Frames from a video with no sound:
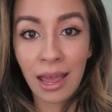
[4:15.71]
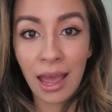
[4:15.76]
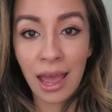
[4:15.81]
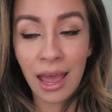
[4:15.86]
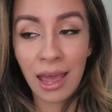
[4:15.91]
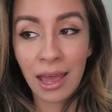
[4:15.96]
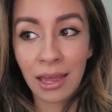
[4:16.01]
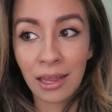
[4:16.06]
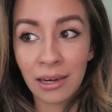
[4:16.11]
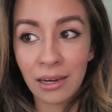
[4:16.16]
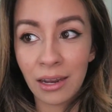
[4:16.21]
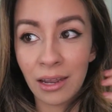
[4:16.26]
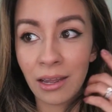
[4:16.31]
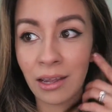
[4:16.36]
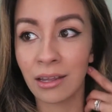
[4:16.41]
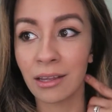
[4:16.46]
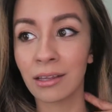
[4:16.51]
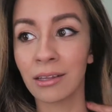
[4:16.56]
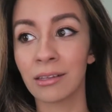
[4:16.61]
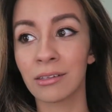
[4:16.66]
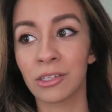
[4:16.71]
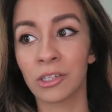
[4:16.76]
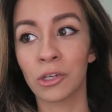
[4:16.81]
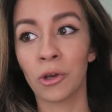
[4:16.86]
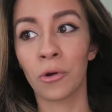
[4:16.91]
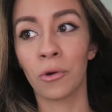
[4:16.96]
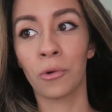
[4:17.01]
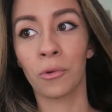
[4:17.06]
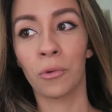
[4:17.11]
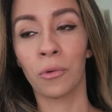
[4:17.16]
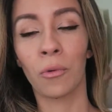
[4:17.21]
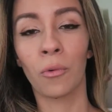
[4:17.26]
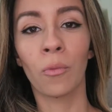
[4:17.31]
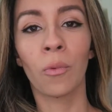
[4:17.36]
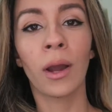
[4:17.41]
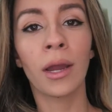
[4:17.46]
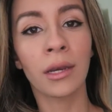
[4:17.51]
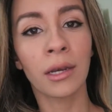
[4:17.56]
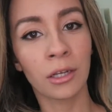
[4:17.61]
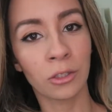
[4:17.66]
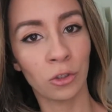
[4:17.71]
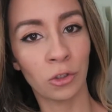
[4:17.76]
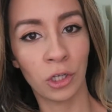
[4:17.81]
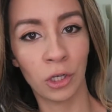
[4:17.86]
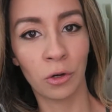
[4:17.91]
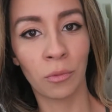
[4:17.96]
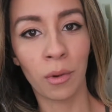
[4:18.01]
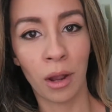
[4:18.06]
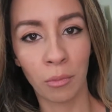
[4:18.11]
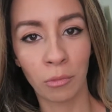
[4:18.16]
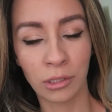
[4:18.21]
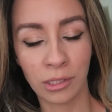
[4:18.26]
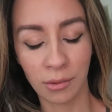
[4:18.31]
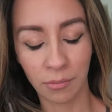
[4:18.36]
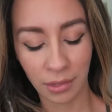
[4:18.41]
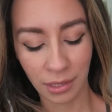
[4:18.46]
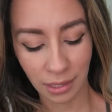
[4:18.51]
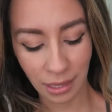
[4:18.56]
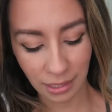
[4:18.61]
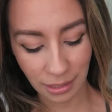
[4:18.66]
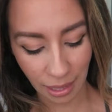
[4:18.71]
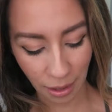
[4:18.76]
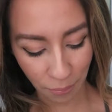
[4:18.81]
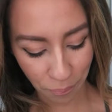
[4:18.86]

And so why not treat your mom with something like